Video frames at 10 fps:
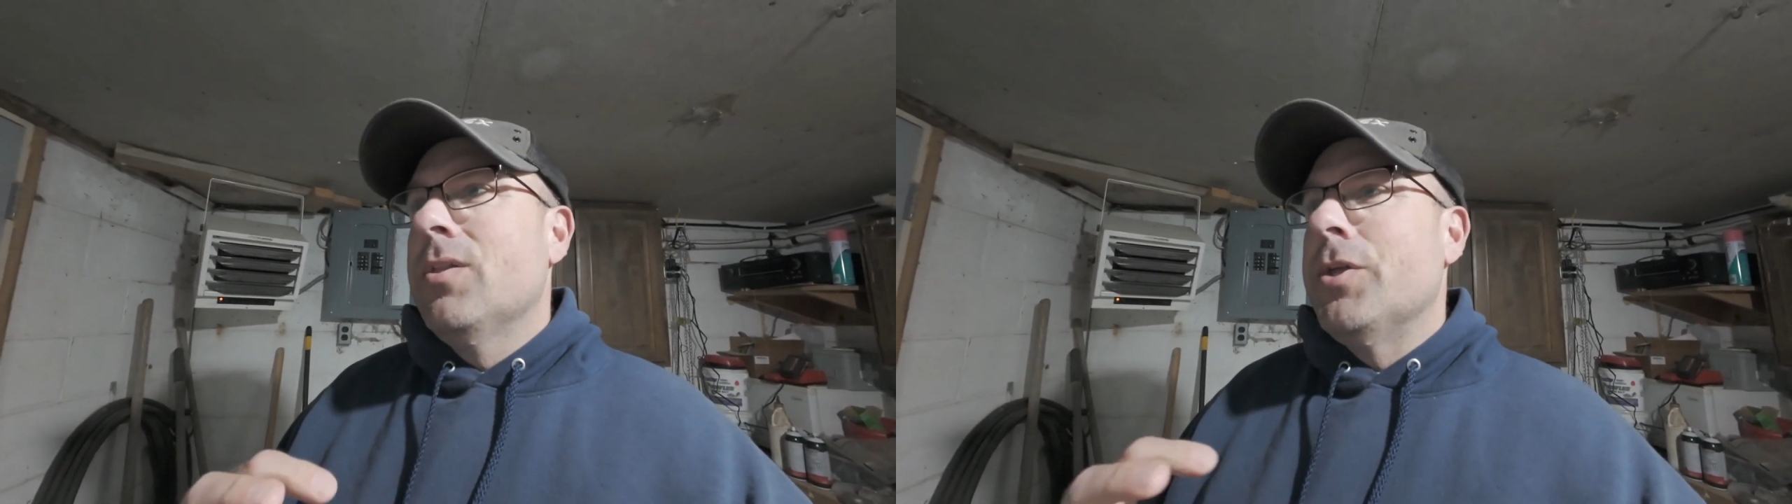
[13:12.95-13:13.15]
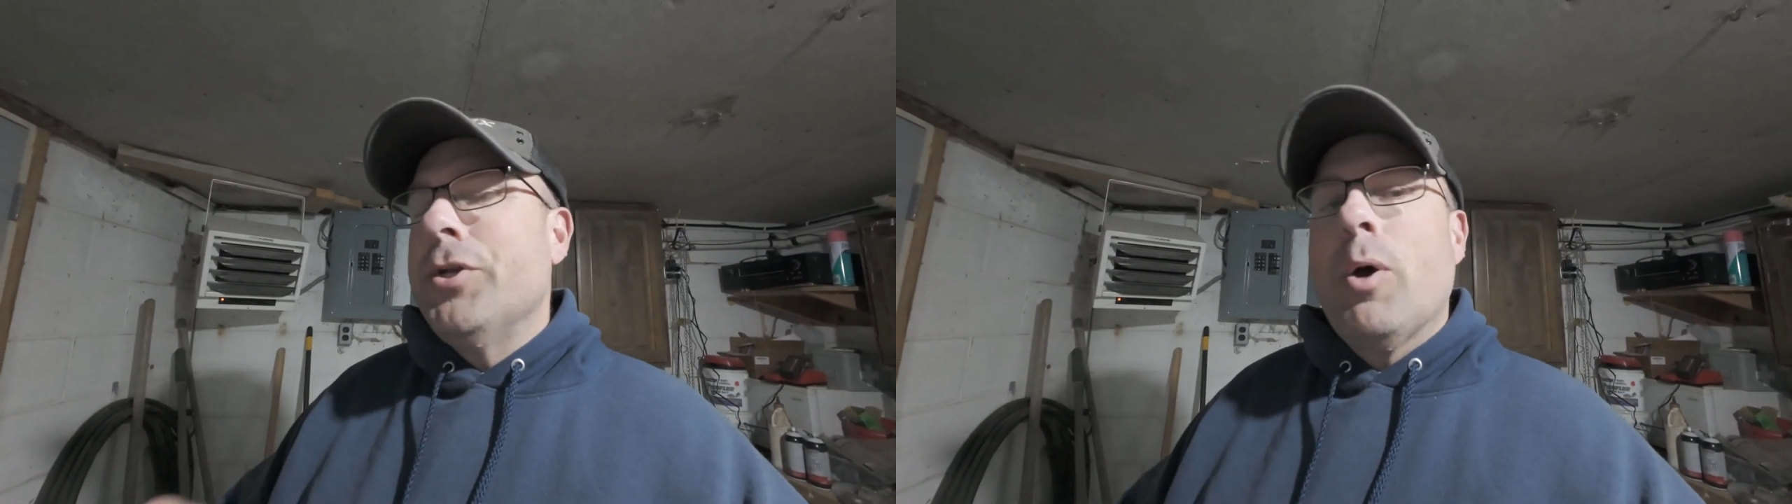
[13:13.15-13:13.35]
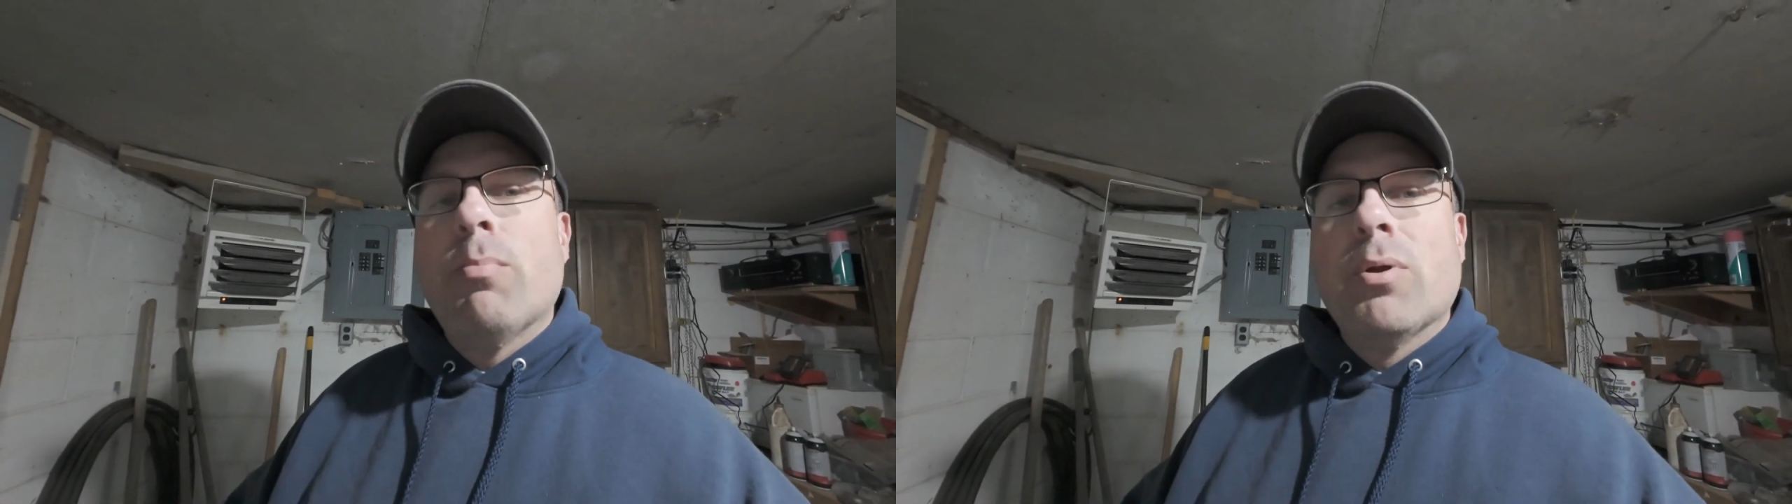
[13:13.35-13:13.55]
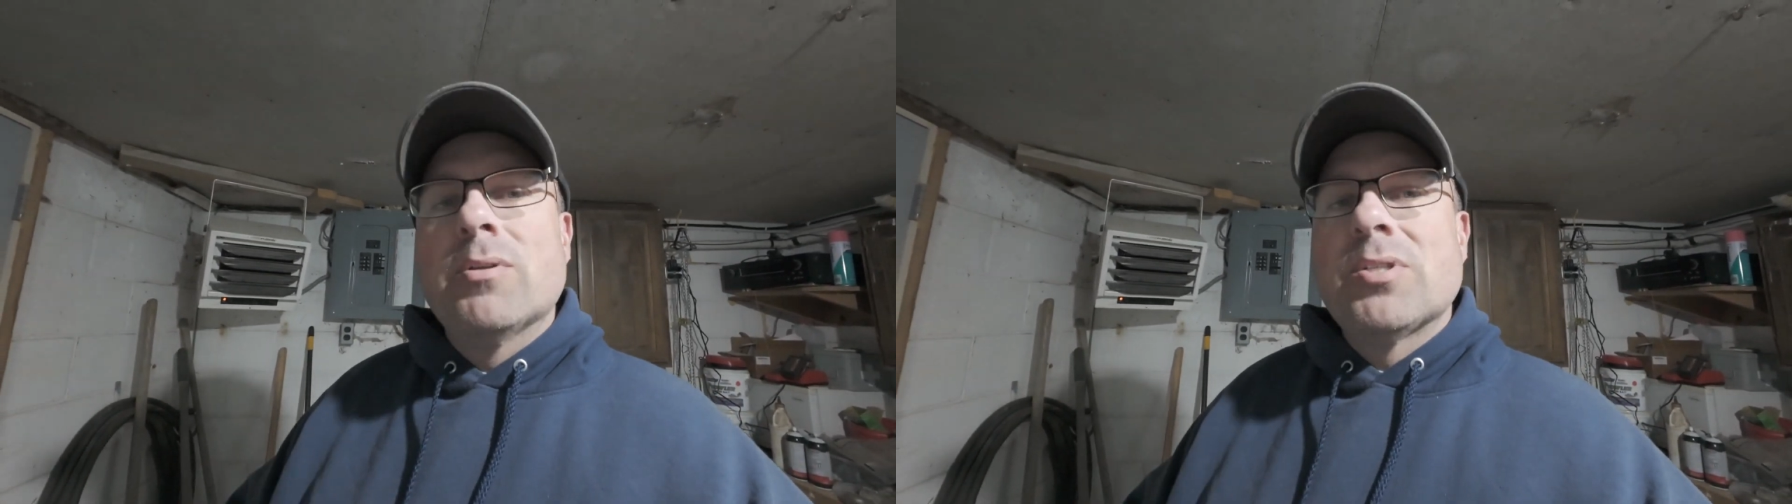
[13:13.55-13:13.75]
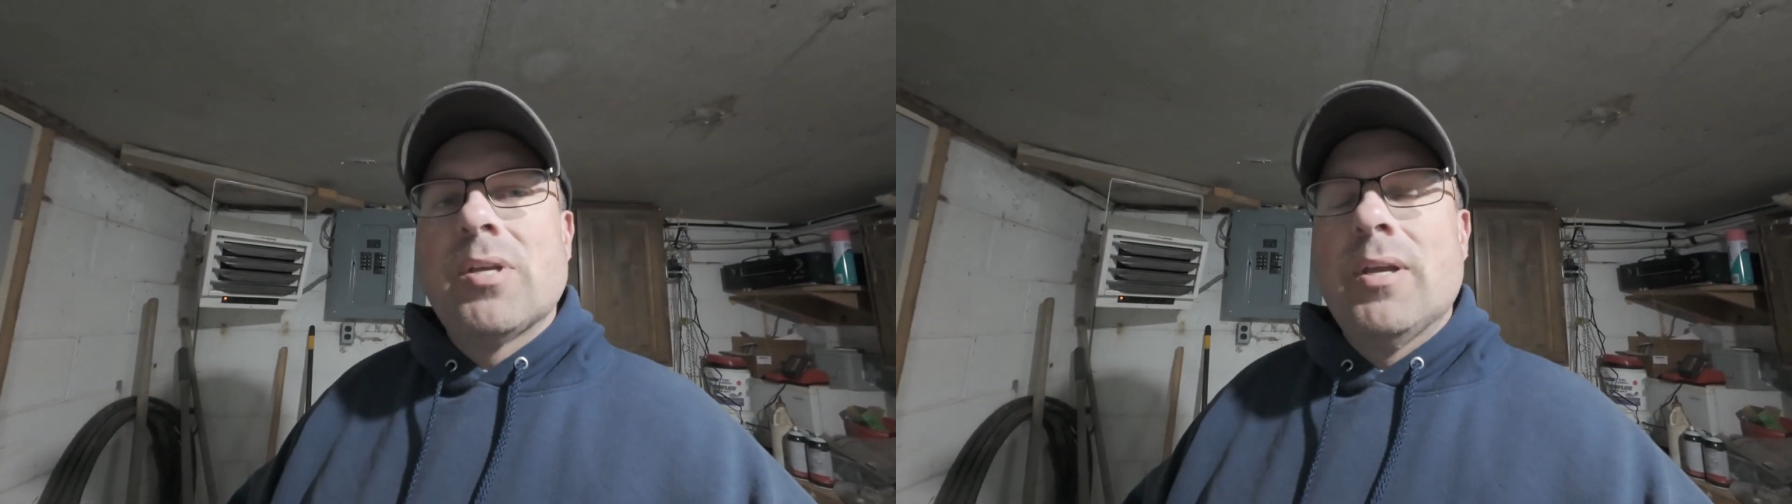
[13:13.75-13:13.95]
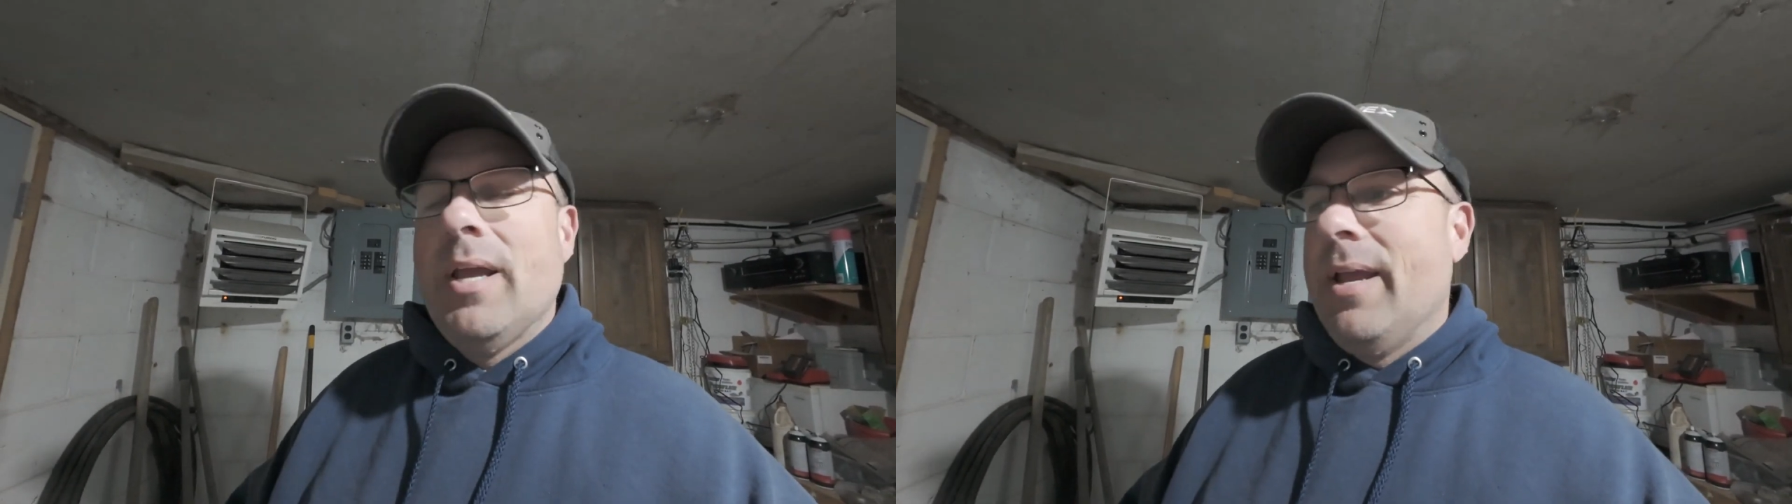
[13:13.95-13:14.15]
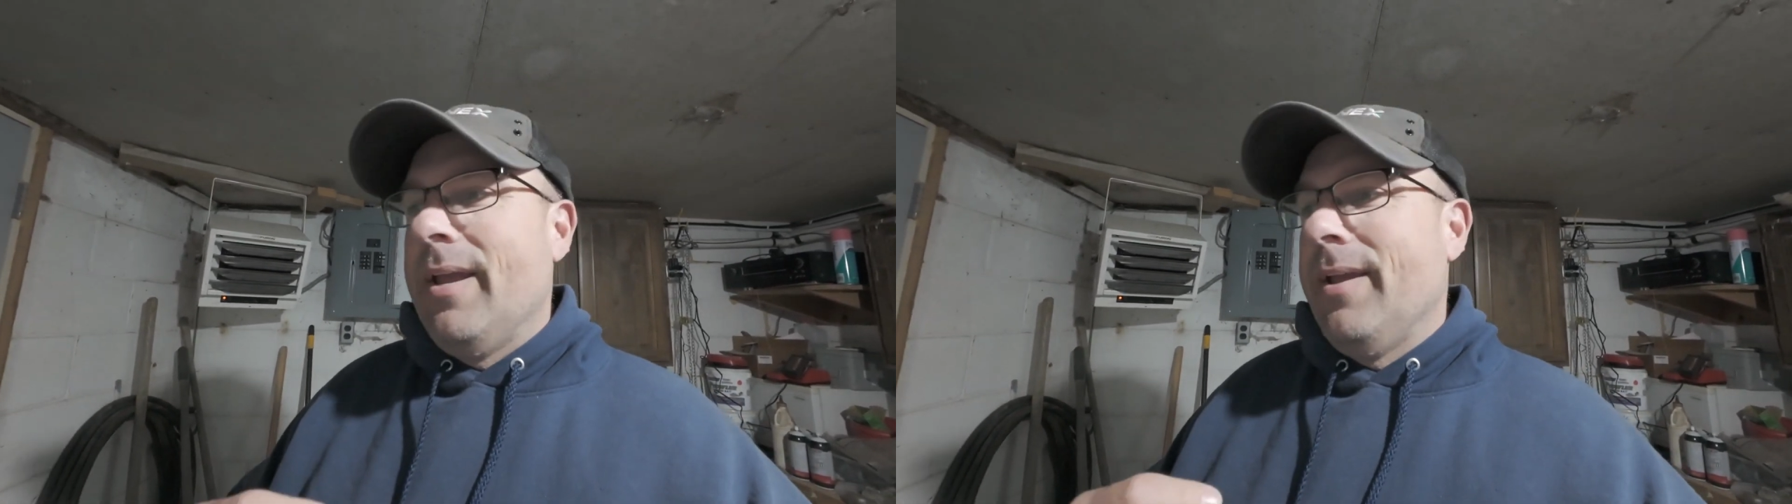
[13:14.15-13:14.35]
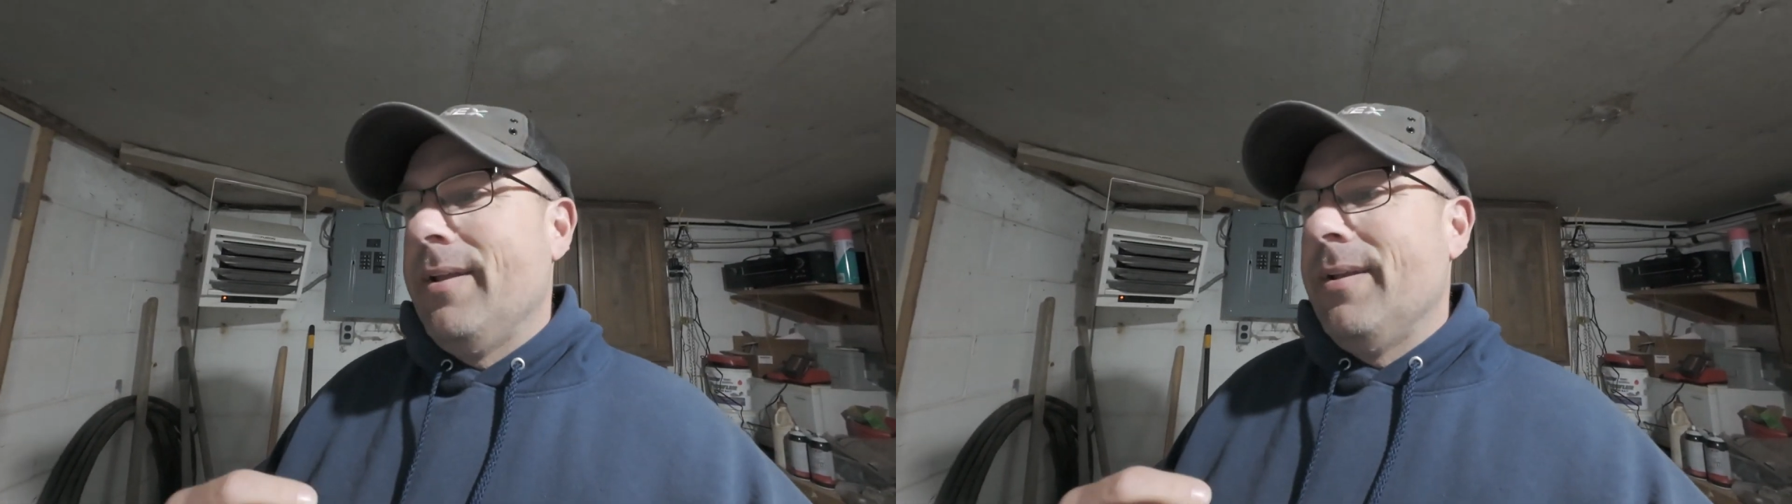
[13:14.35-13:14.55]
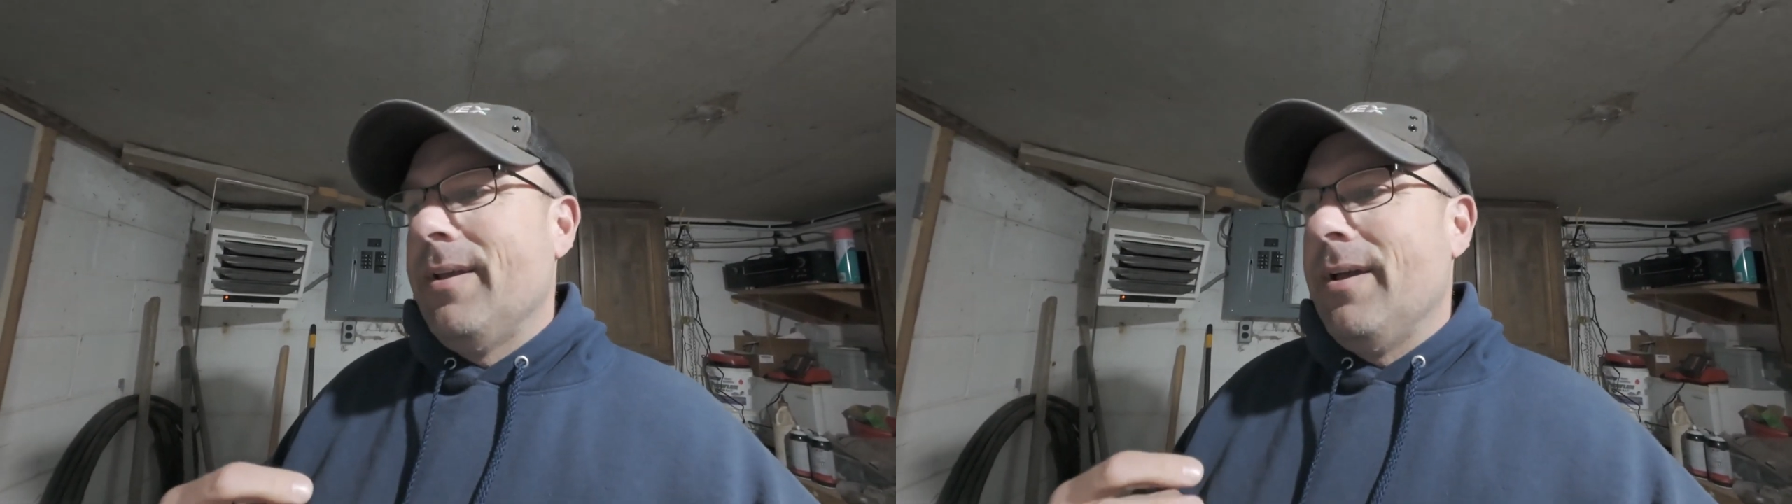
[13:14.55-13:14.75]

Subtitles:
the numbers and